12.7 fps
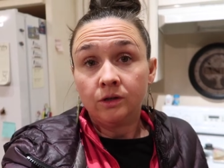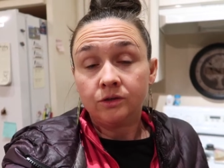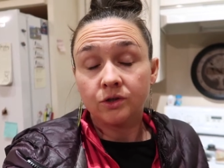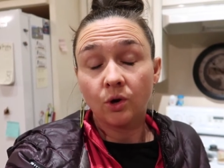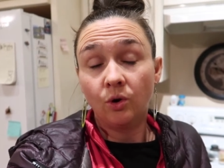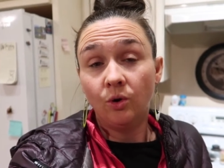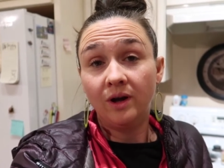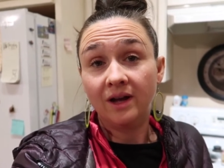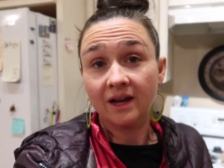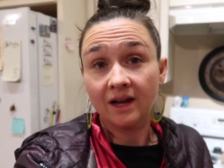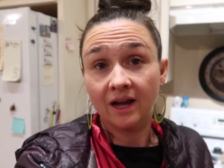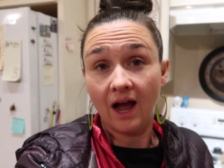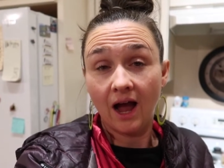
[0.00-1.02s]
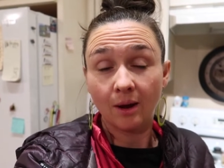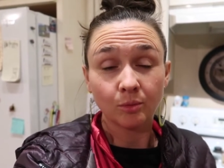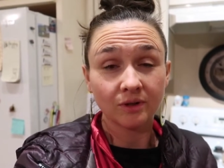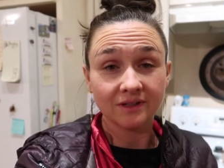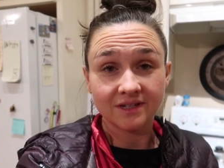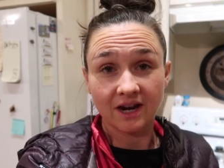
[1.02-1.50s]
So
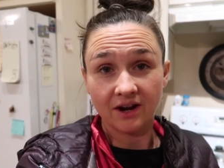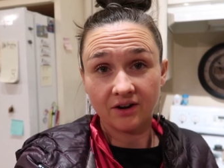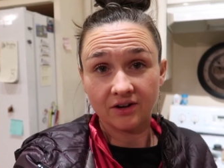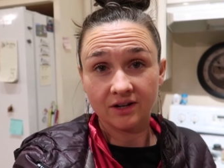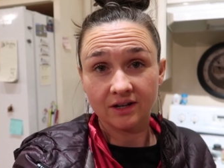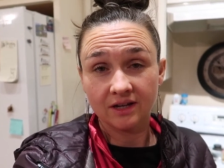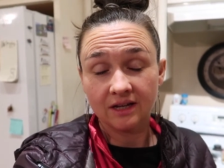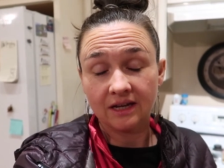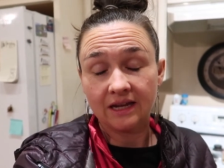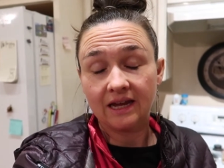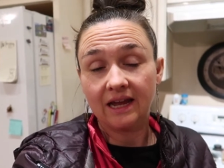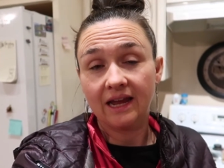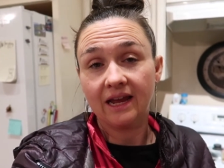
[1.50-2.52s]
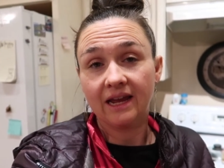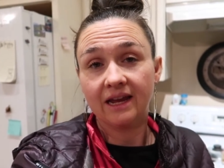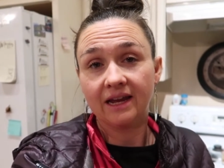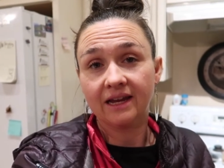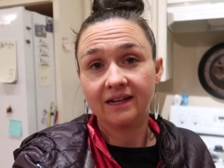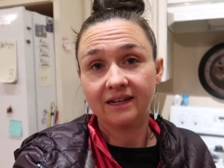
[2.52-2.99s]
I'm really tired
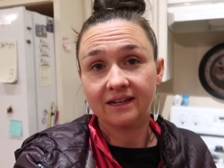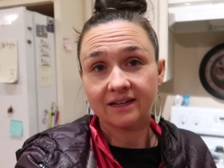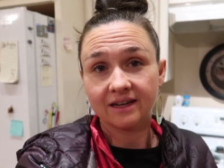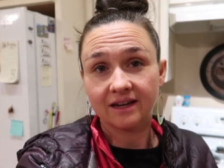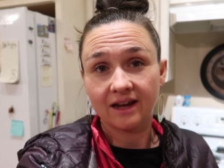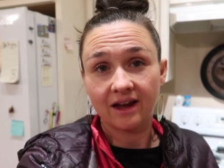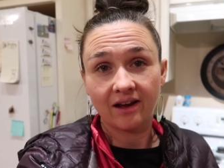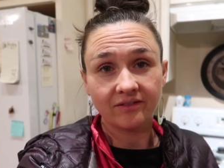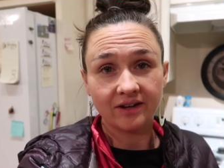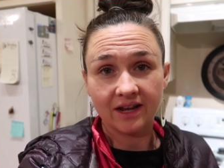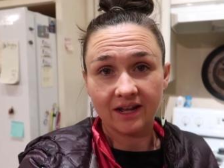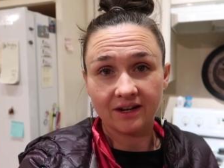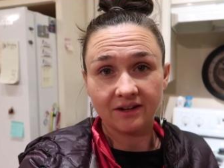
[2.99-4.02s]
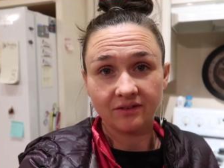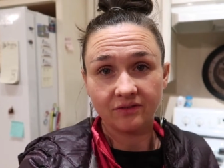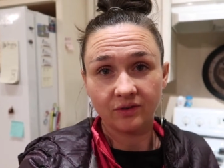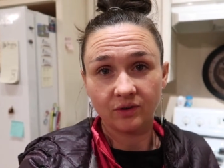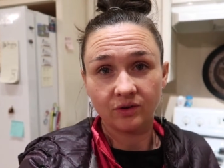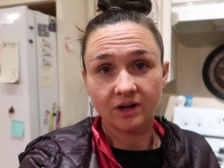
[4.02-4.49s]
and haven't had any
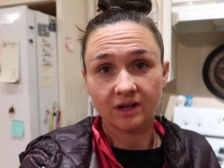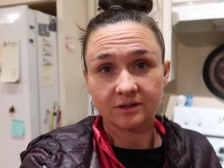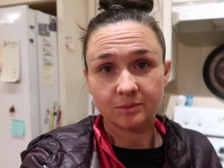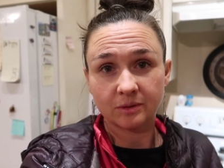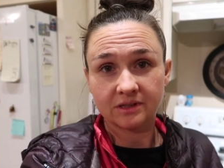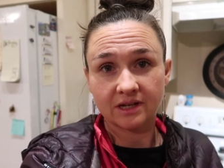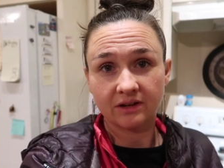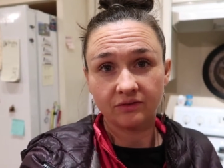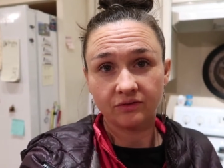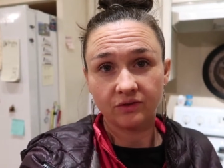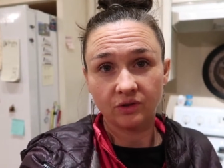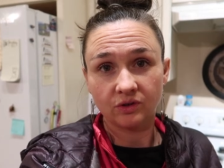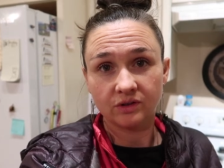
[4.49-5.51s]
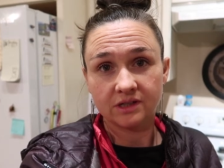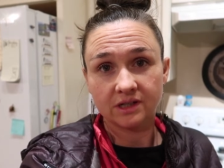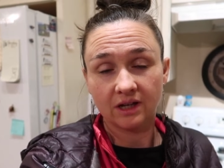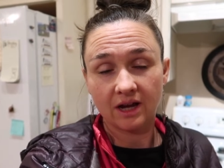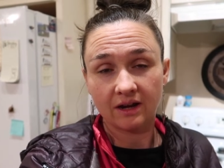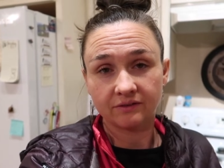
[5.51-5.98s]
food, not supposed to have food
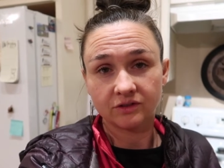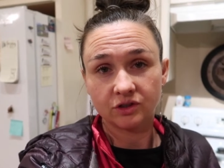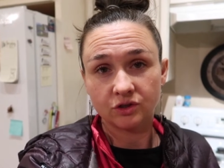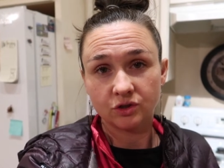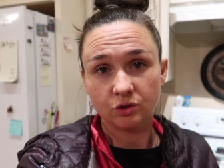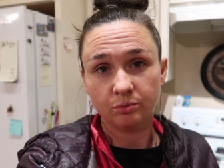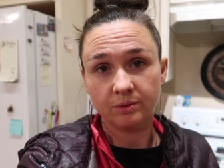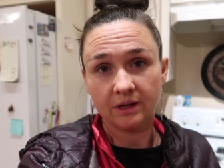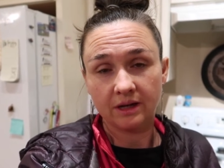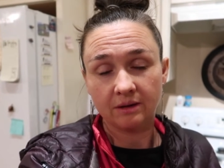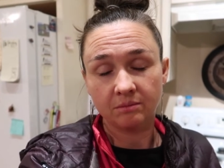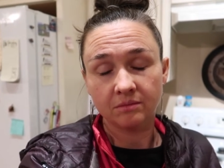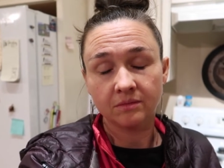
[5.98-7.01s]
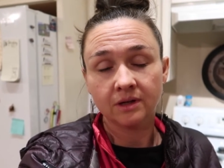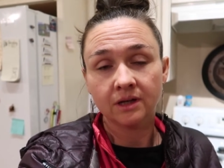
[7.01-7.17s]
till after 2 p.m.